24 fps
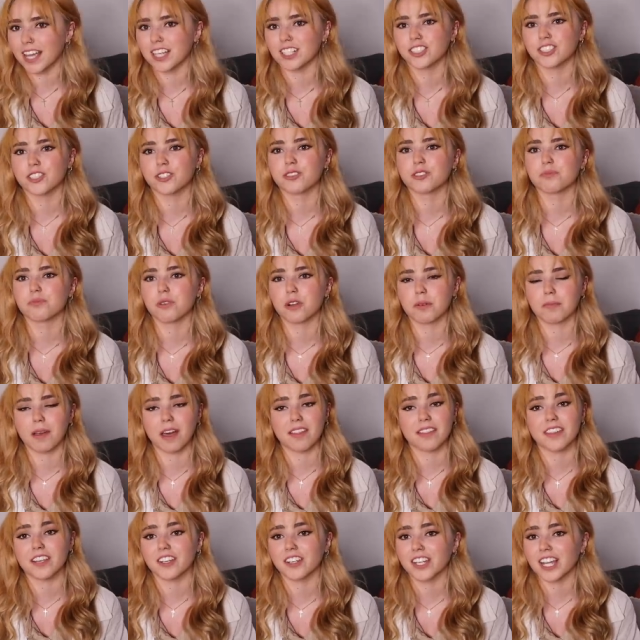it shows more
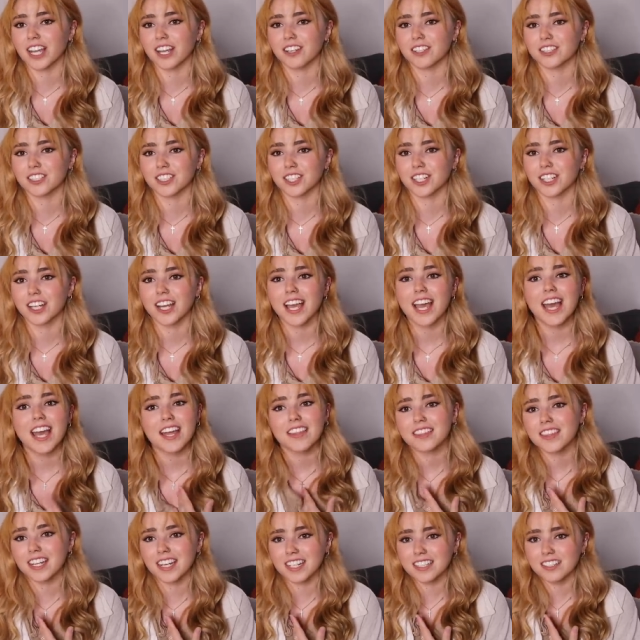about their character
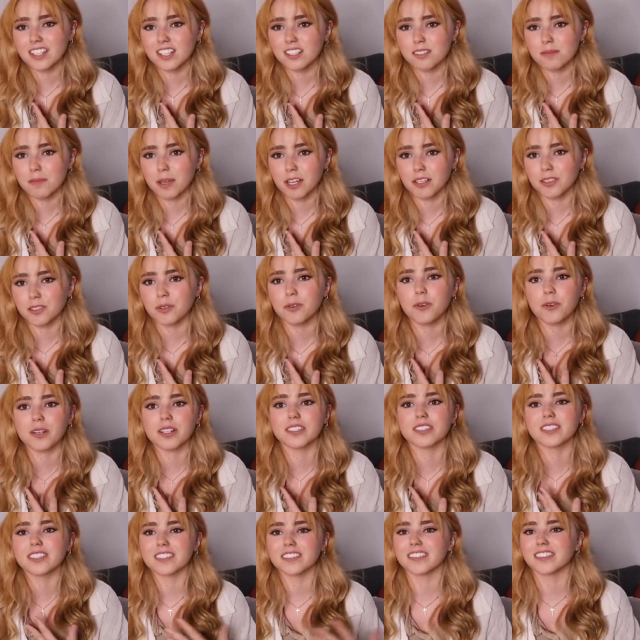than it does about
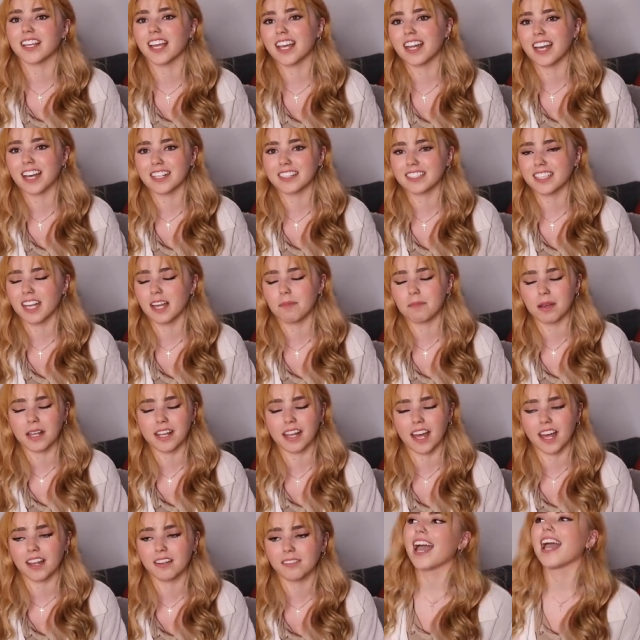yours. And I stand by
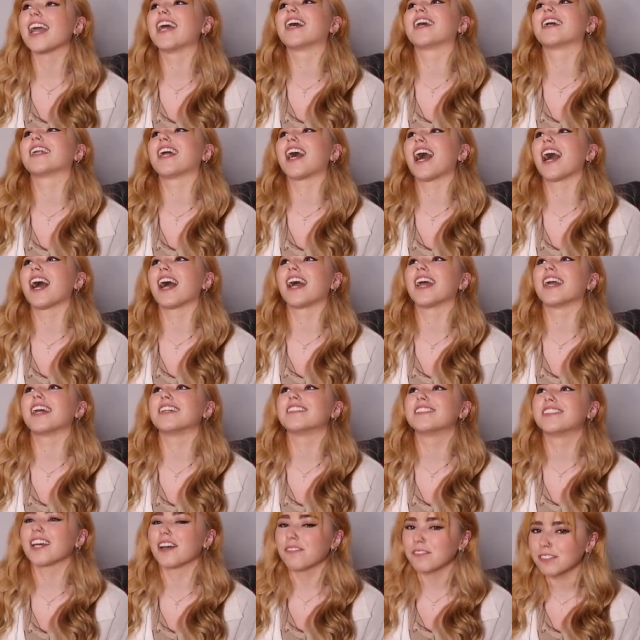that. And
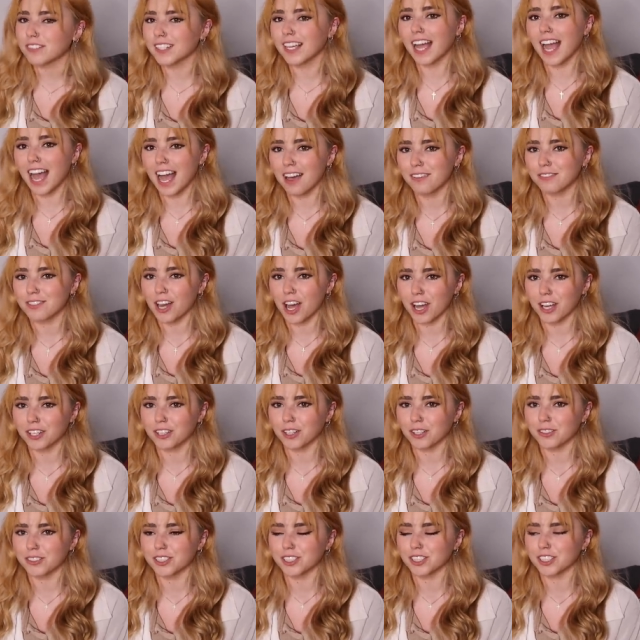I definitely have gotten
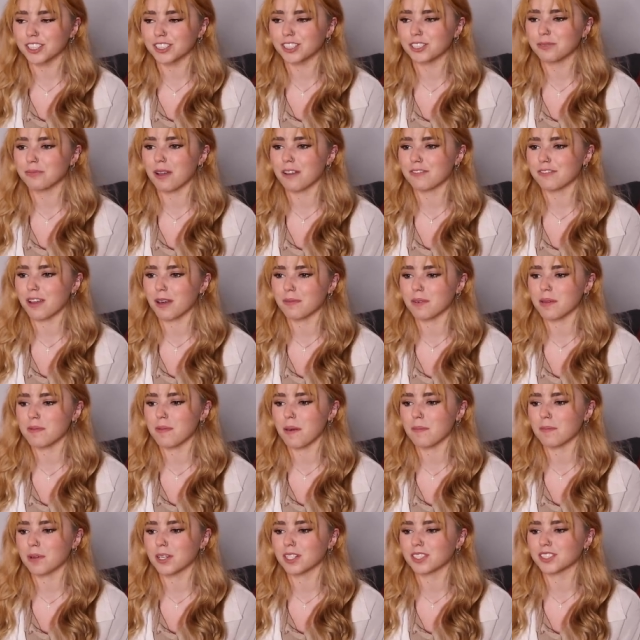closer to my family
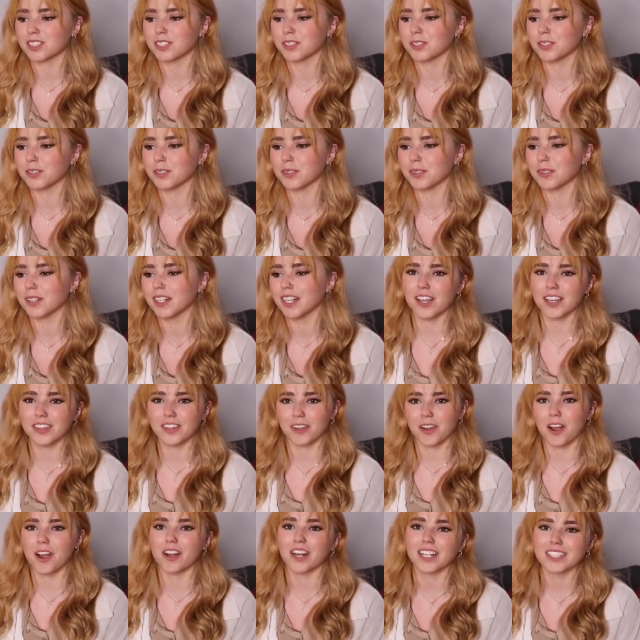members who either
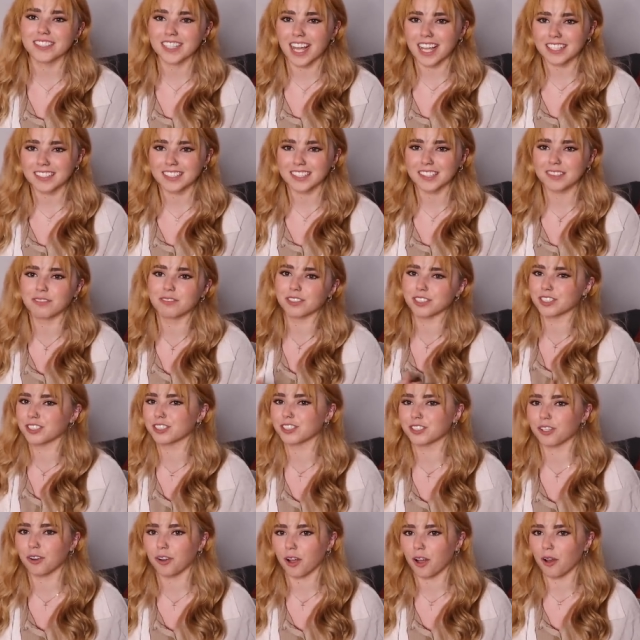aren't as active or just
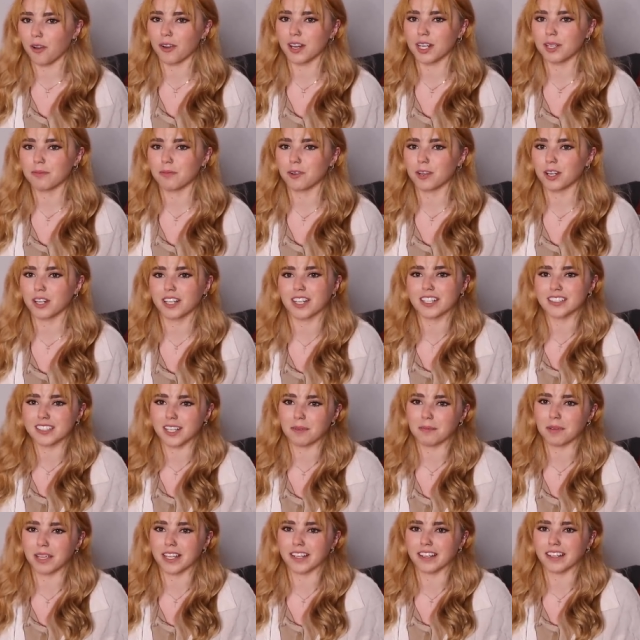don't go anymore. Because I
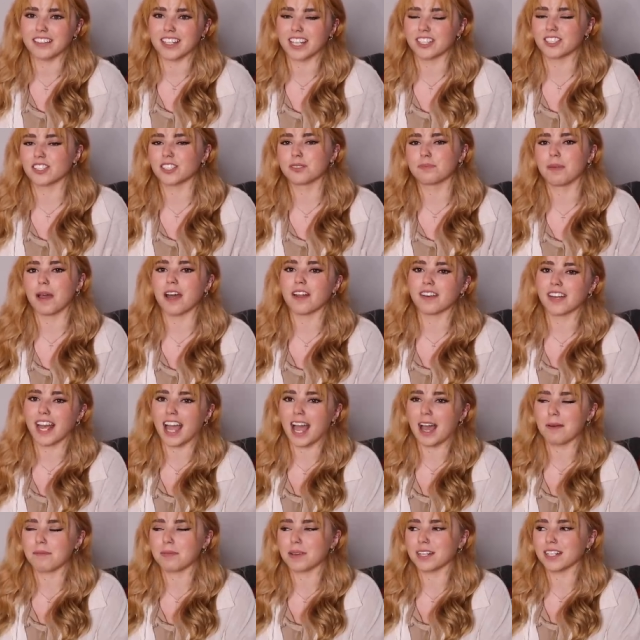mean, that's just bound to
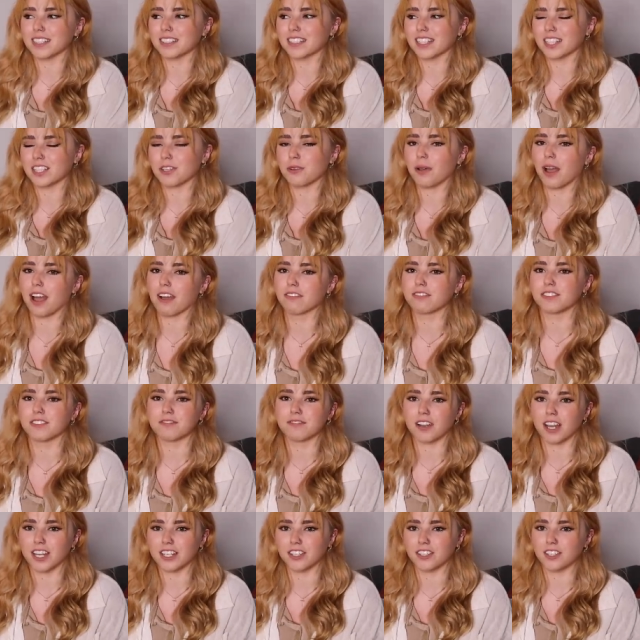happen. It's like you have to
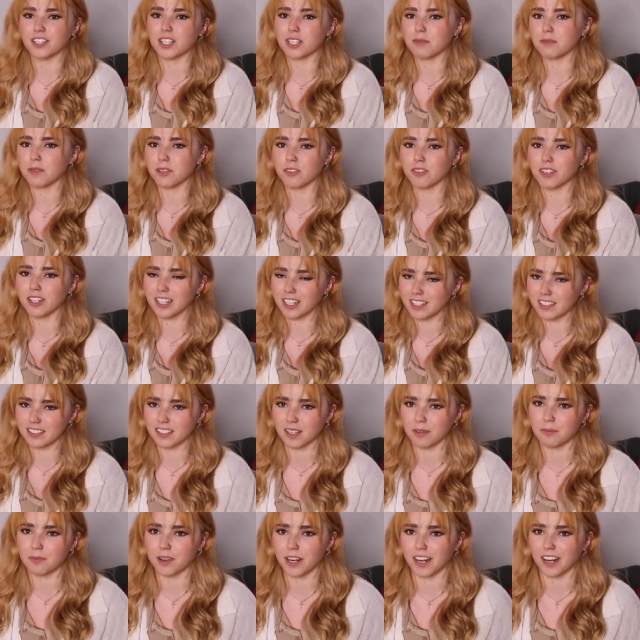find your community
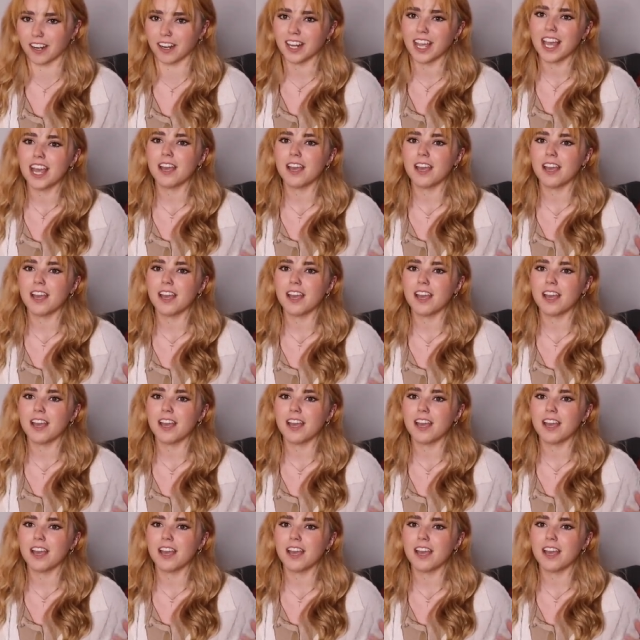somewhere.